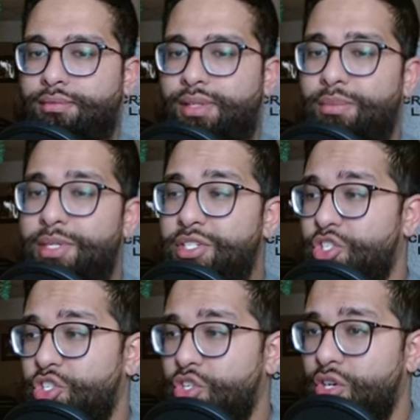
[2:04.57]
I mean,
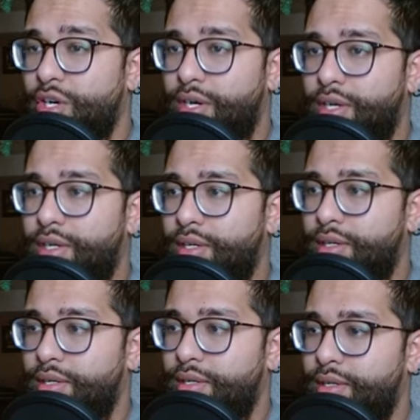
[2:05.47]
sure.
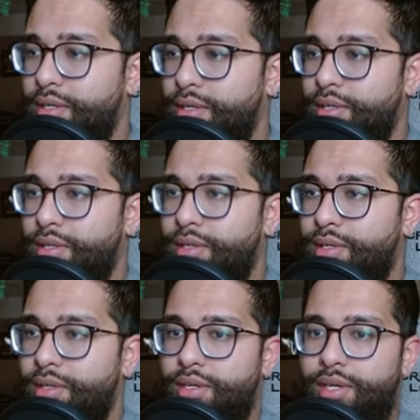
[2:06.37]

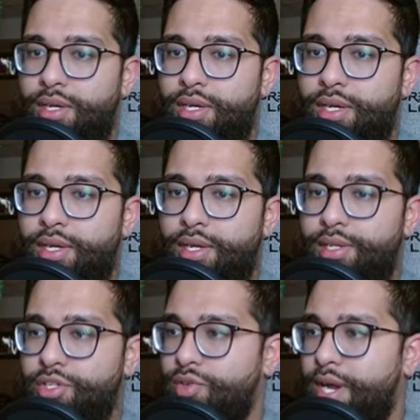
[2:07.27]
Uh, and then
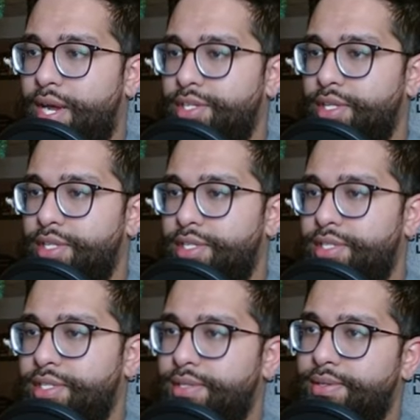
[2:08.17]
trash
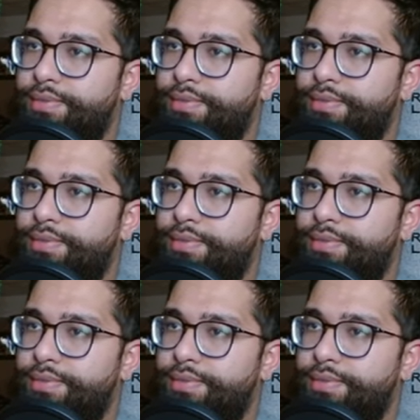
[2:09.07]
this.